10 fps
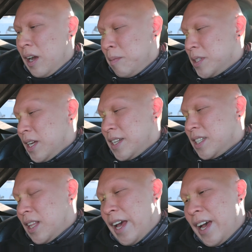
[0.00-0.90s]
Besides
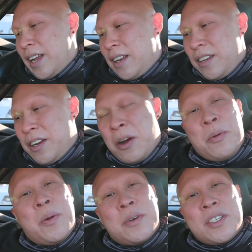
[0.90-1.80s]
that, you know,
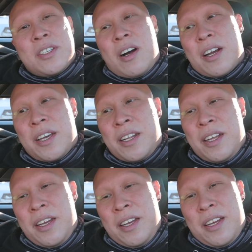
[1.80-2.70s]
we were just talking
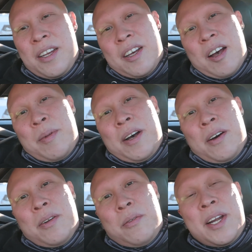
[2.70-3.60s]

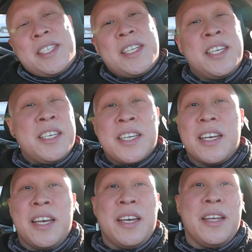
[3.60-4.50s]
about racing,
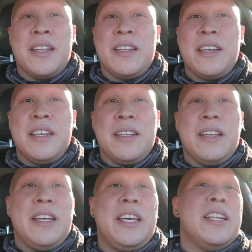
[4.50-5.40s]
and
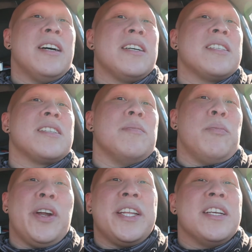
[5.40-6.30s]

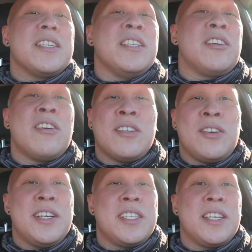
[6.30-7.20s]
Brady does endurance
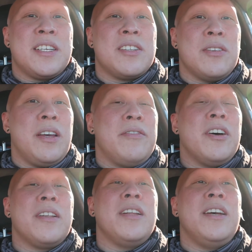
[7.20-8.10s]
racing, so they've
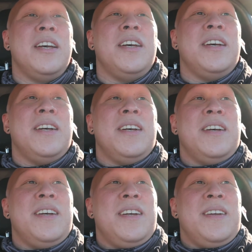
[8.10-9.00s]
done
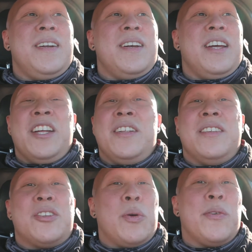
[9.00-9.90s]
an
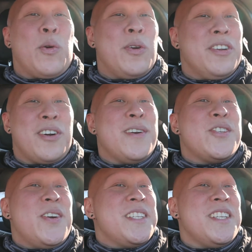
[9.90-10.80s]
24
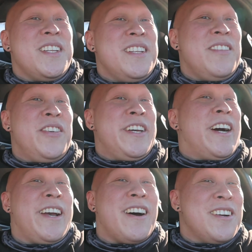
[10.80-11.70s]
endurance race in
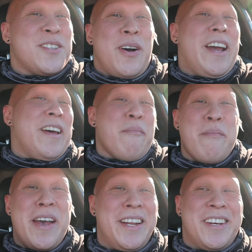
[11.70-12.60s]
VIR, so I had
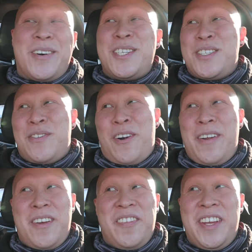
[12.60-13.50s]
many questions for
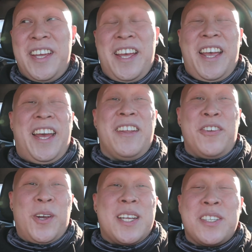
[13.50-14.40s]
him. And if
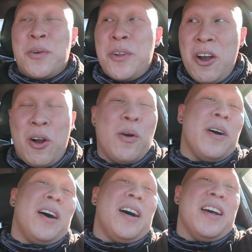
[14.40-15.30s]
you guys don't know,
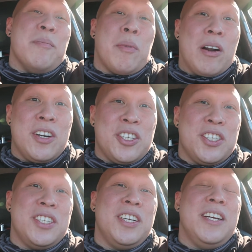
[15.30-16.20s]
in March,
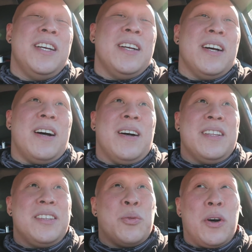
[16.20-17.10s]

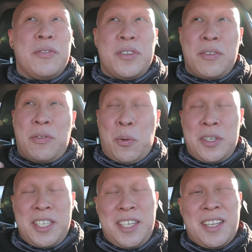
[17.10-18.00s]
the 12th to the
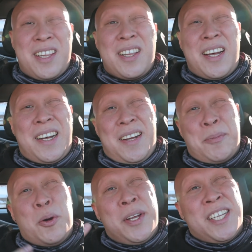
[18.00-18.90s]
14th, I'm
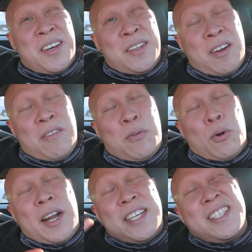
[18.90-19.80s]
going down there
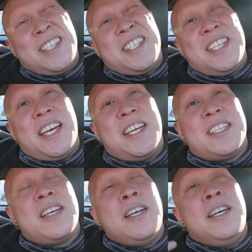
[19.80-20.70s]
for
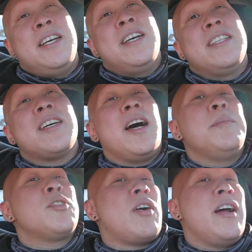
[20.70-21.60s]
SCCA's
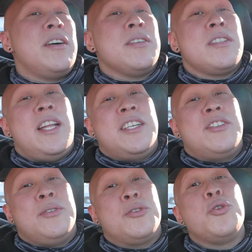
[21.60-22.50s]
Time Trials
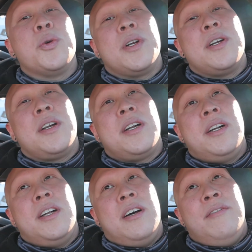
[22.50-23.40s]
National Tour
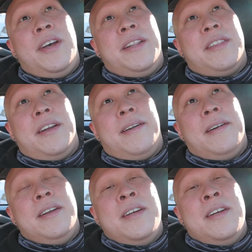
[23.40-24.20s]
event there.